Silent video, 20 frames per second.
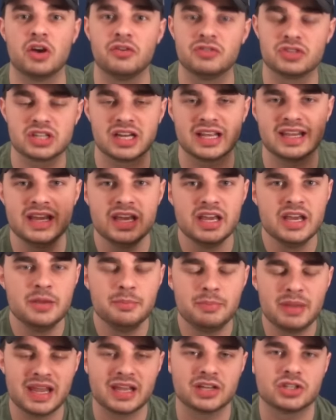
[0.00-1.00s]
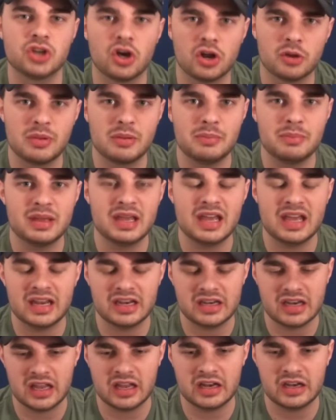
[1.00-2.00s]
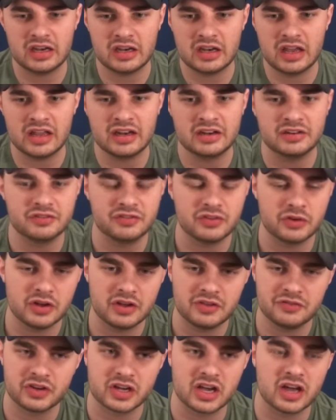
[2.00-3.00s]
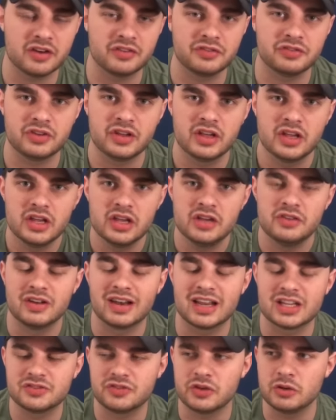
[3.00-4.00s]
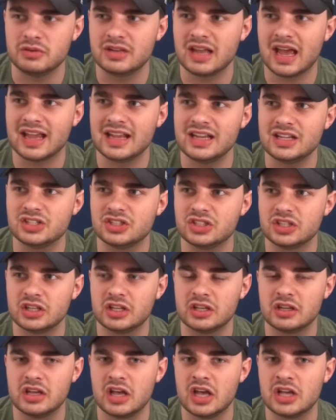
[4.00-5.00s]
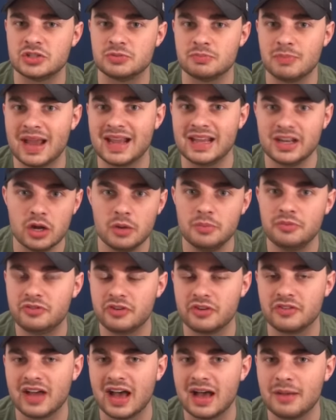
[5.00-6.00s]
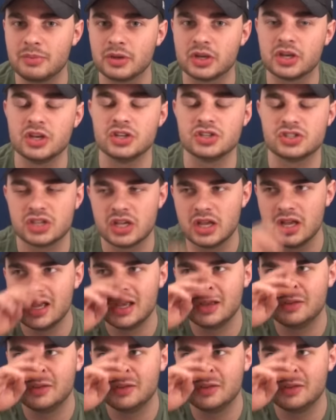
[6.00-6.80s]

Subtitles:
Obviously, beating Tottenham in the kind of the last few days has made up for that, because